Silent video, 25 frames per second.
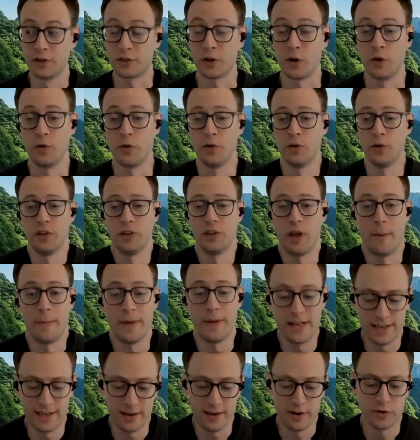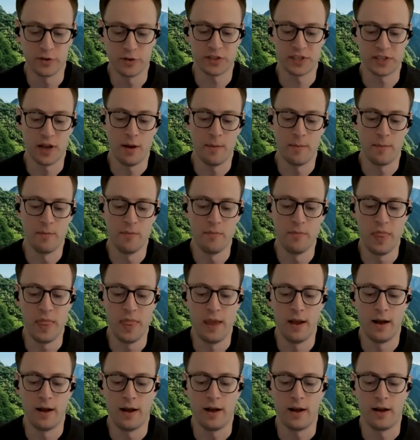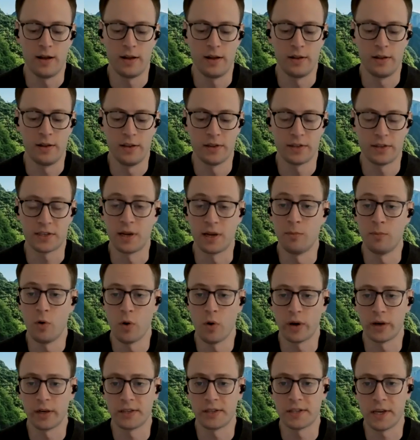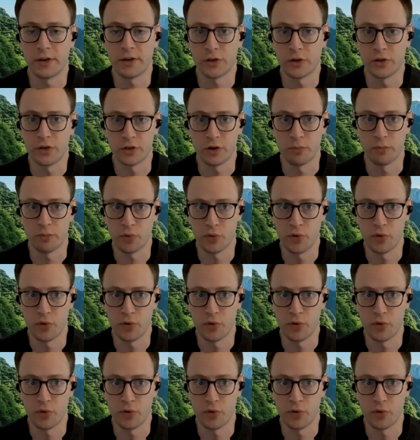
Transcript: So, I mean, you know, some uh, some organizations are